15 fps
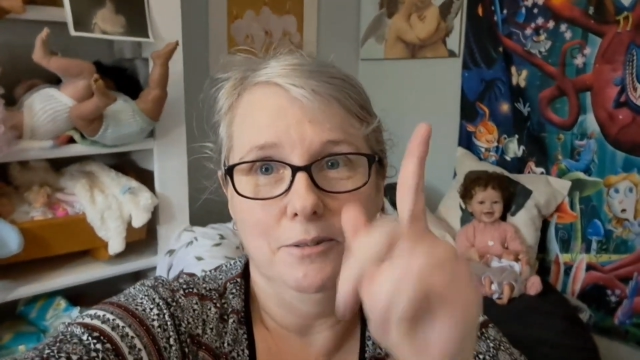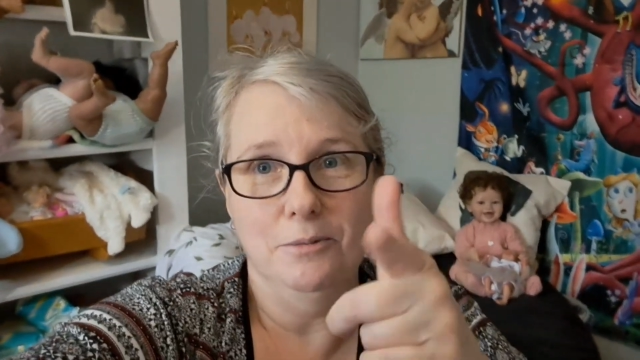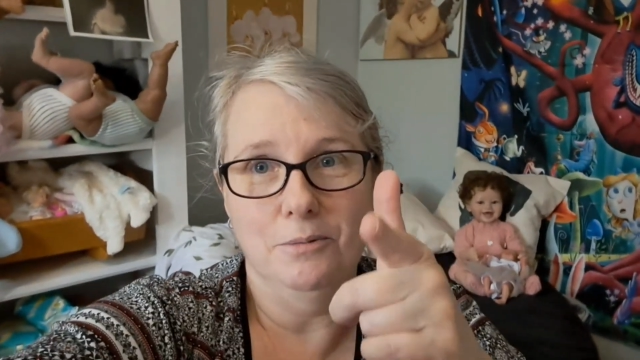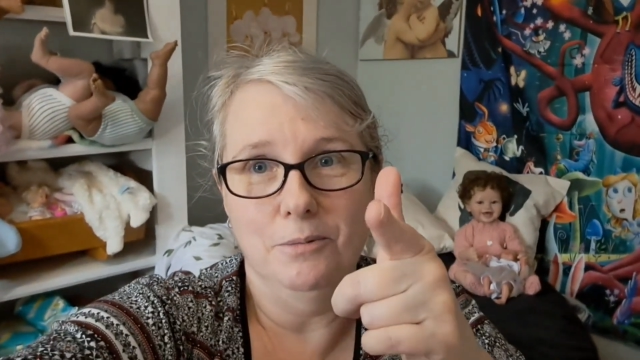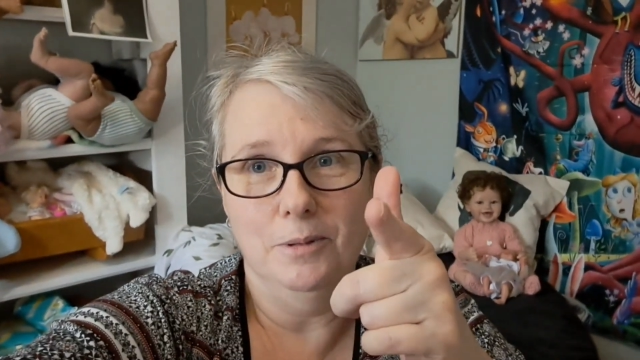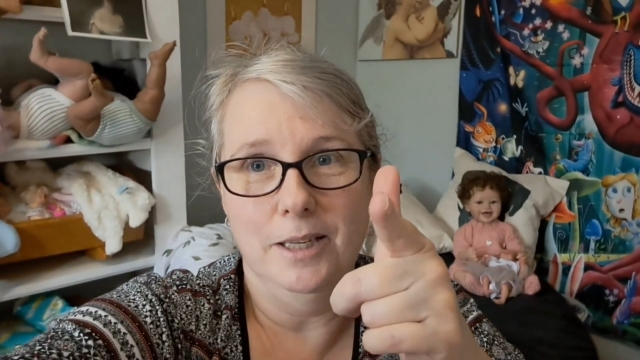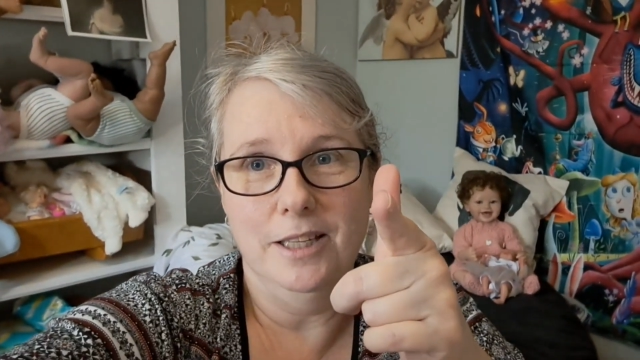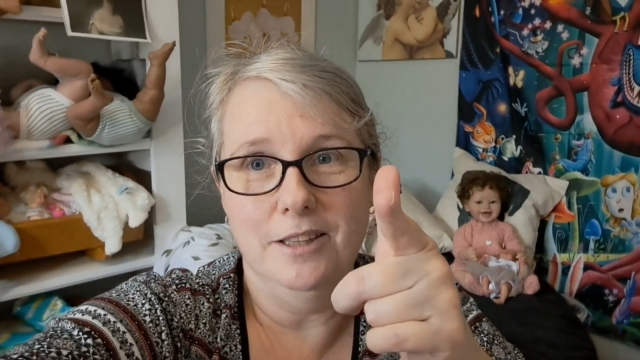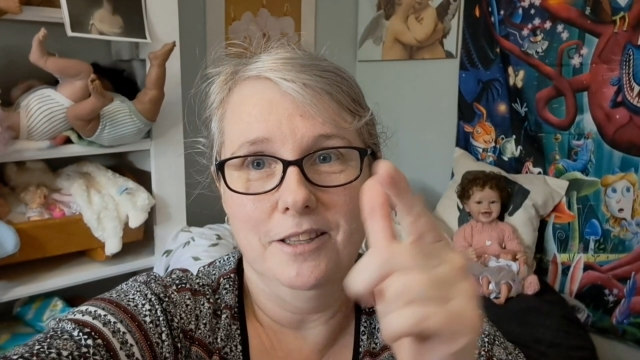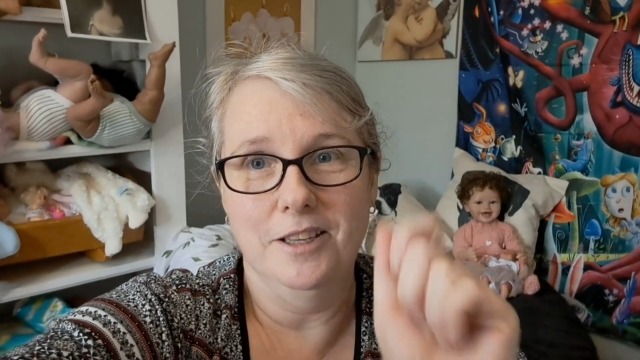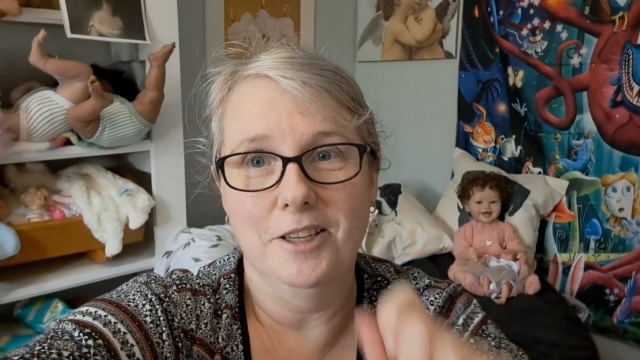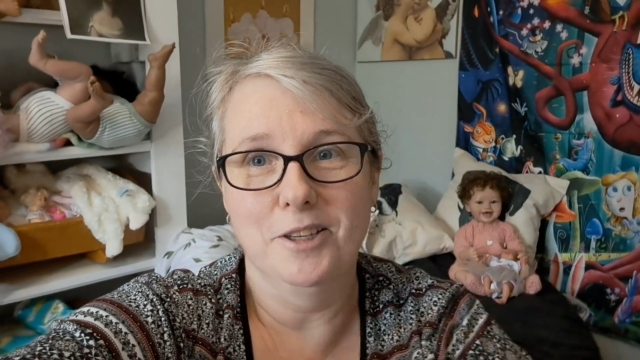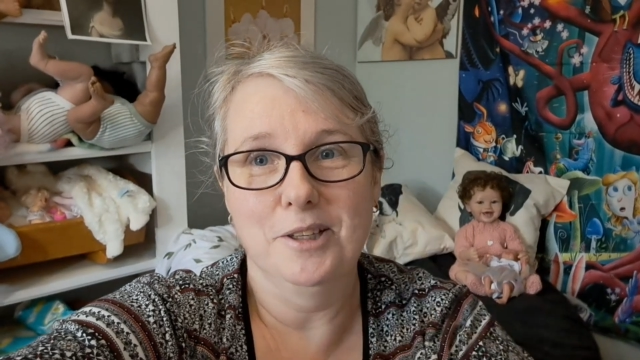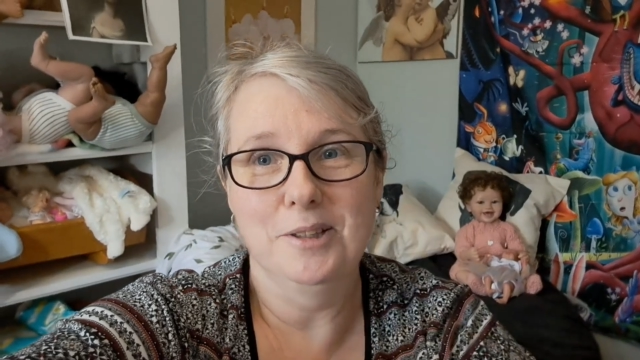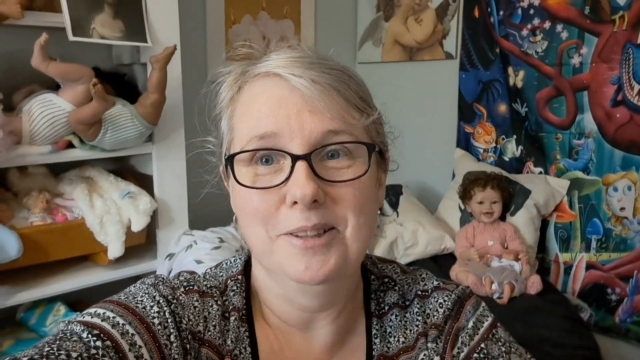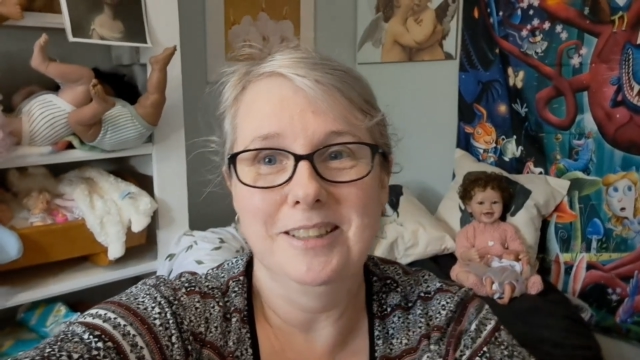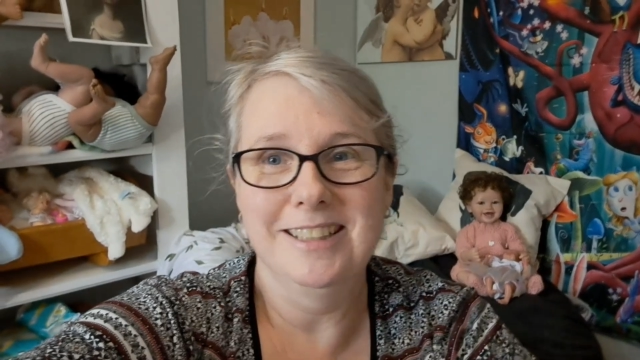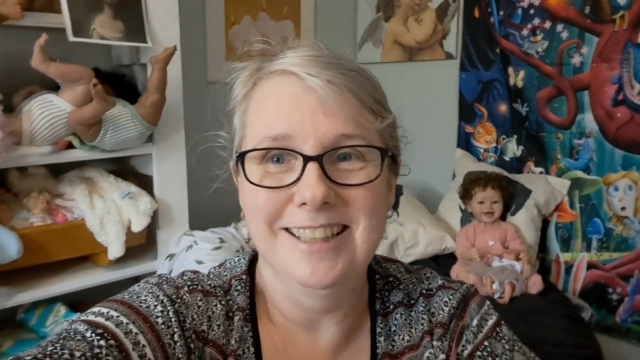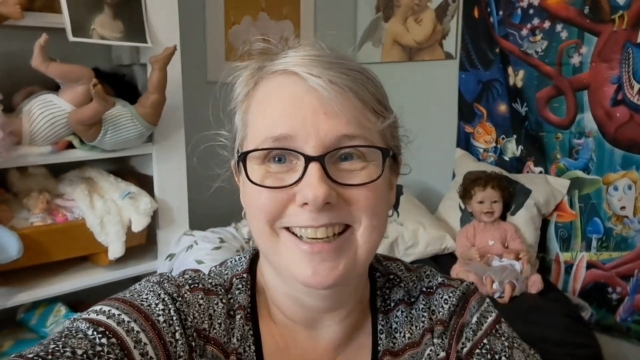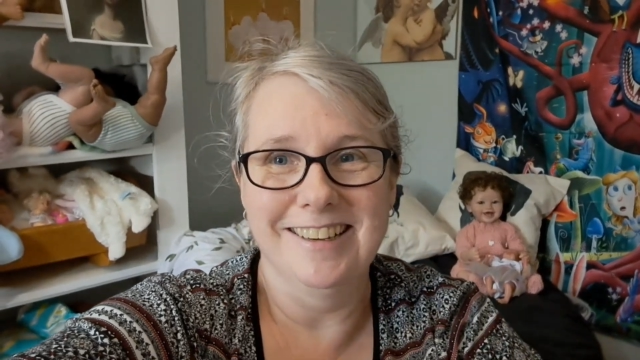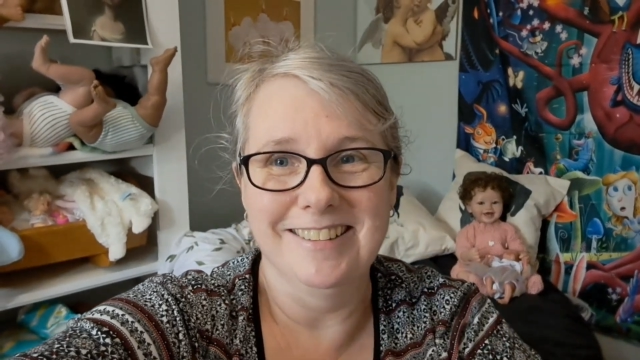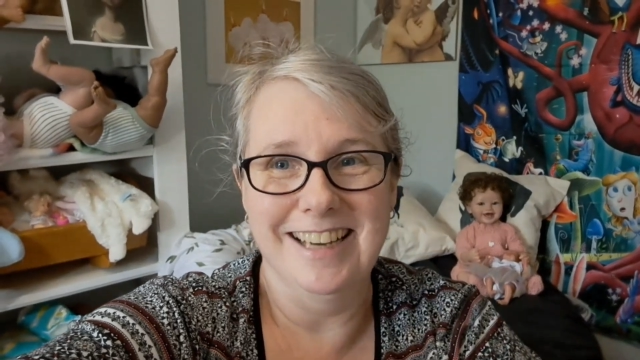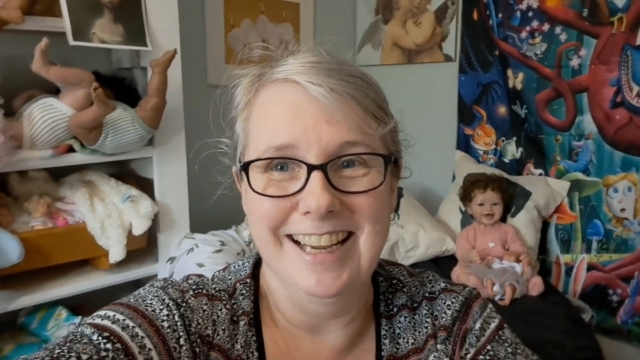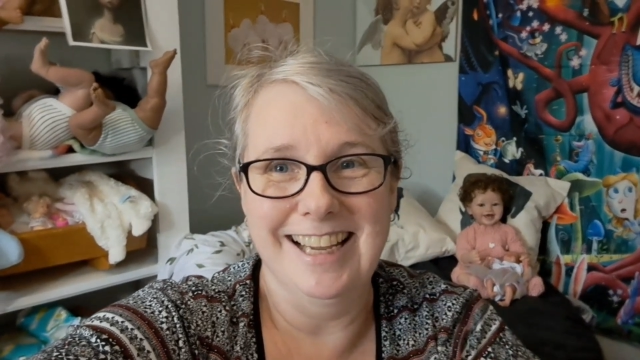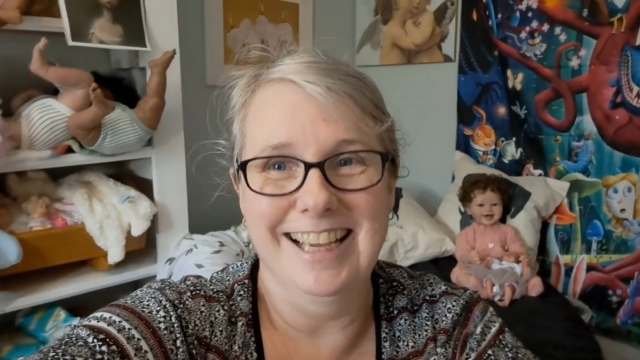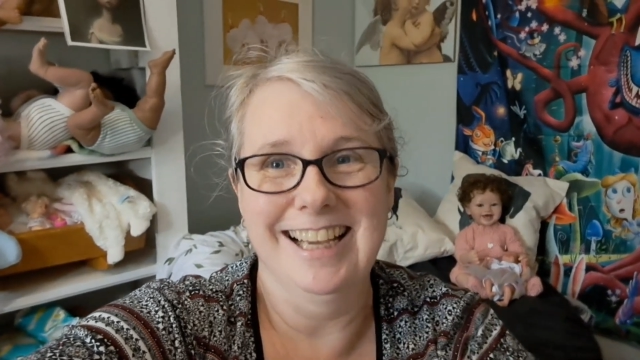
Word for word: with you. All right,